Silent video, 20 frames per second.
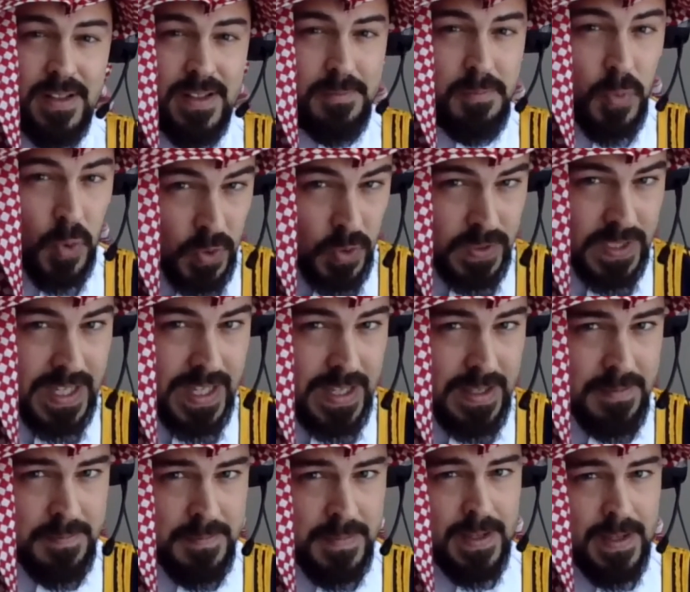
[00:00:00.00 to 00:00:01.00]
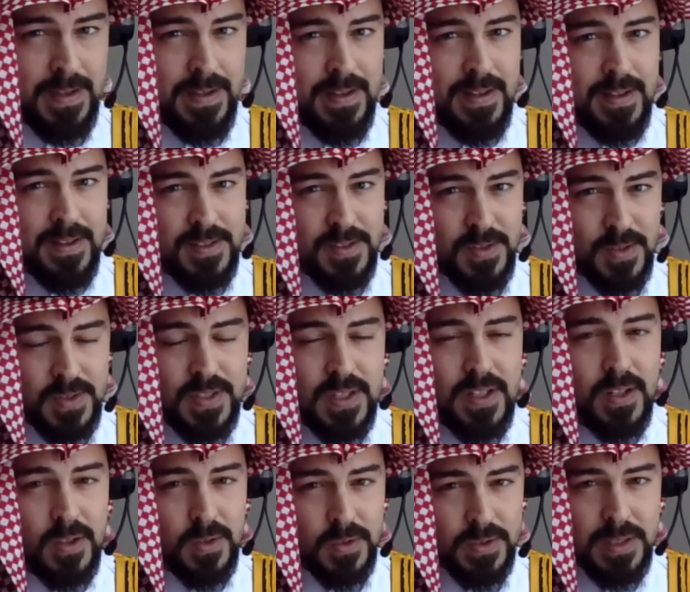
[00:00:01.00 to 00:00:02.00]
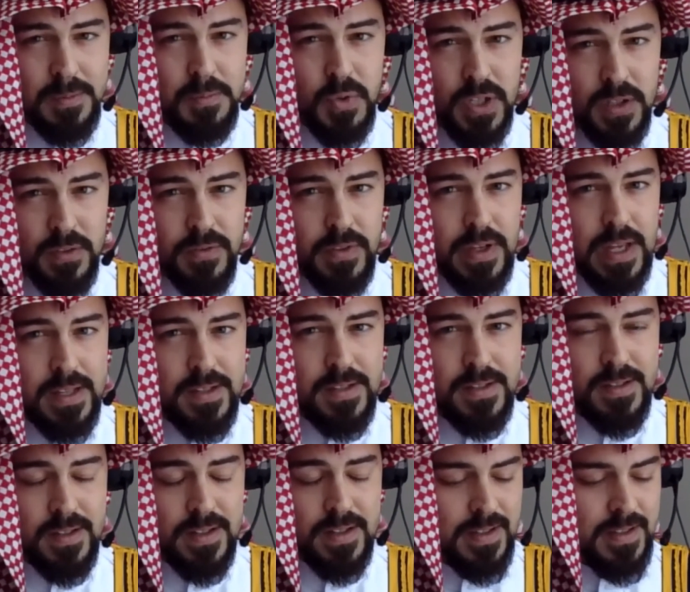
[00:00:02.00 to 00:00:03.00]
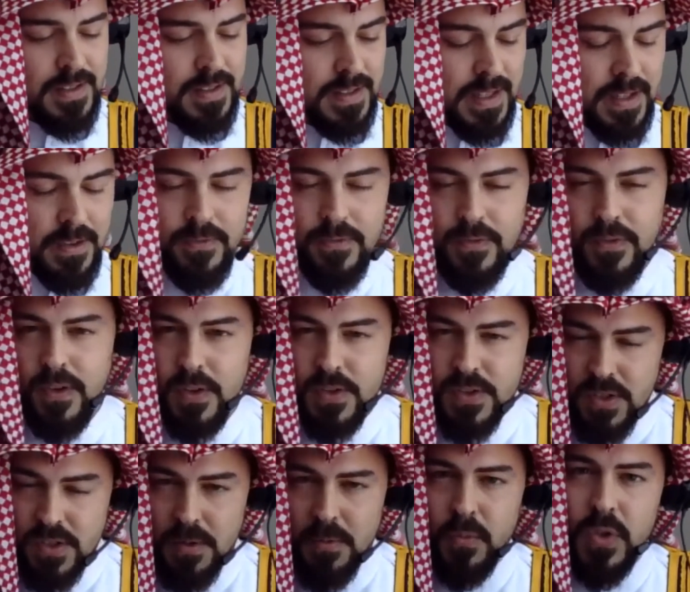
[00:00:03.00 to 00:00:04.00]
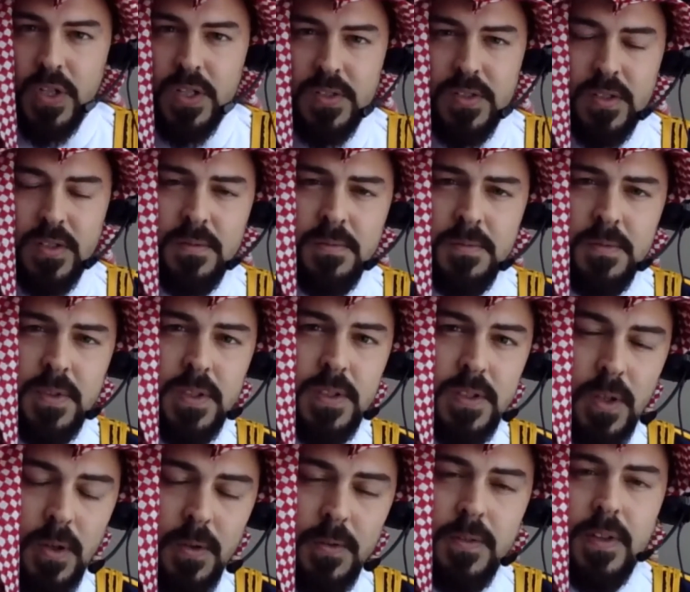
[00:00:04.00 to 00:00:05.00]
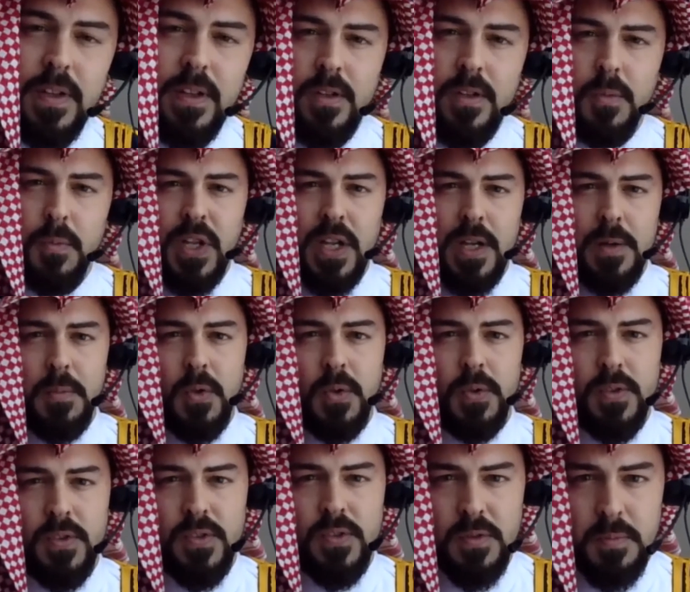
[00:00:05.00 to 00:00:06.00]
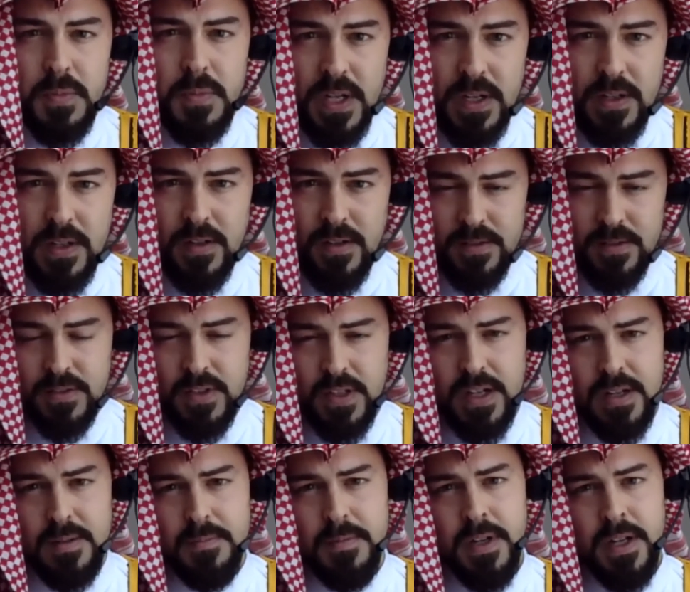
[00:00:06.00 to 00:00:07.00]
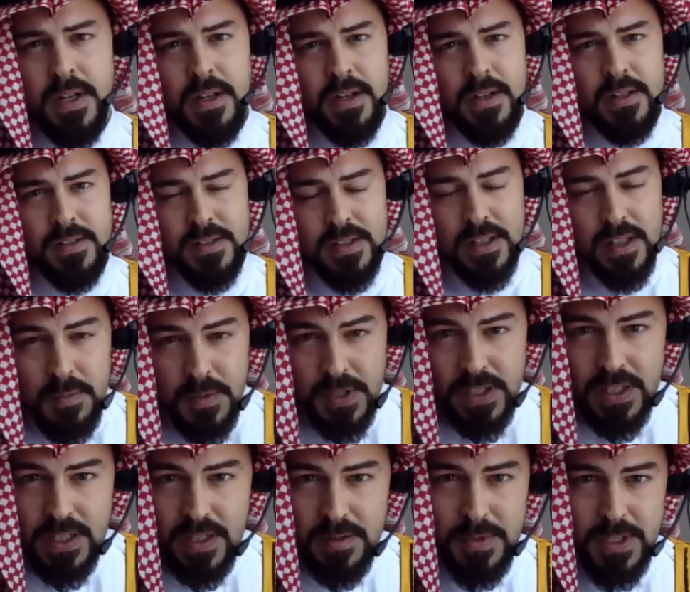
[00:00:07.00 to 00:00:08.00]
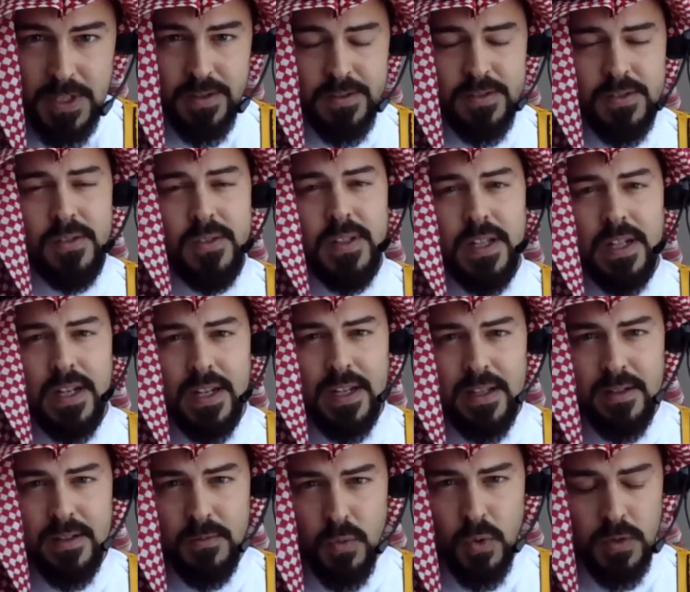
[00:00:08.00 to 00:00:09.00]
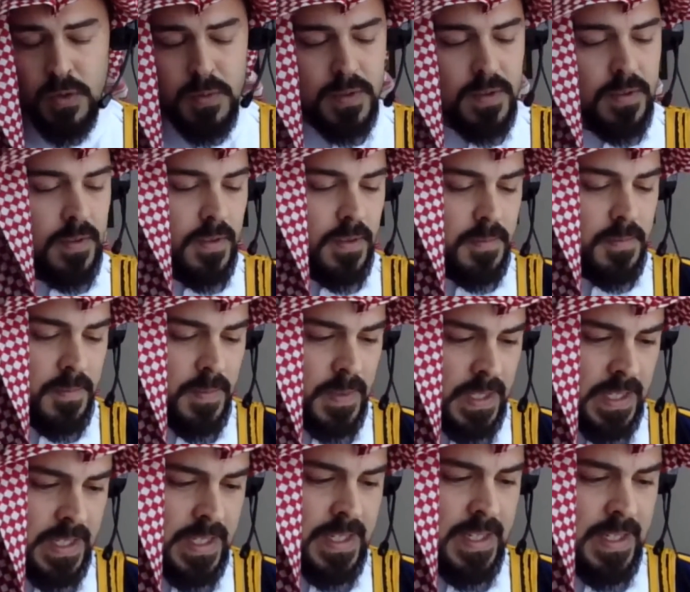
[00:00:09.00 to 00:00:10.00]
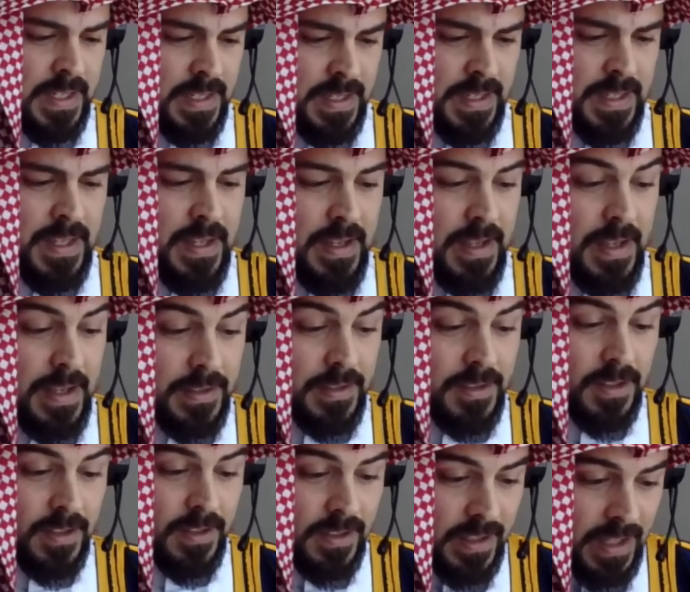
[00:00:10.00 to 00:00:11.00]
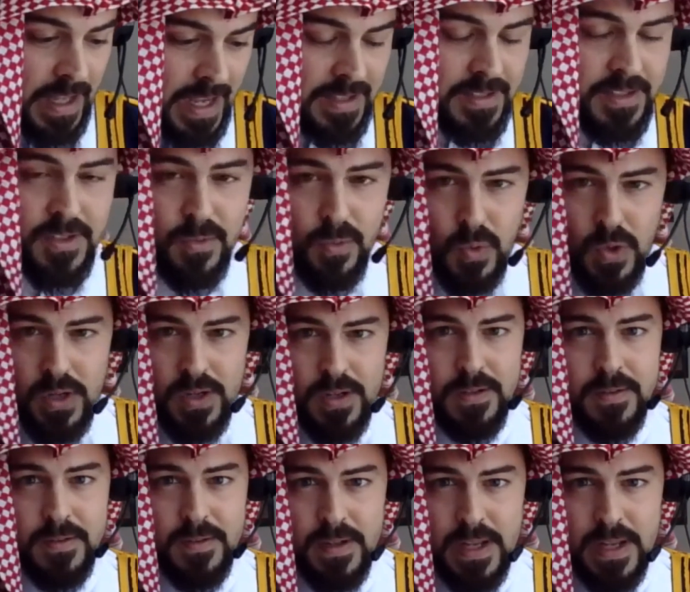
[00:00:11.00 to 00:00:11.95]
per day. So it's going to go down pretty fast. If for some reason you don't think you'll be able to submit it on time, send me an email so that I can work with you. And the last one,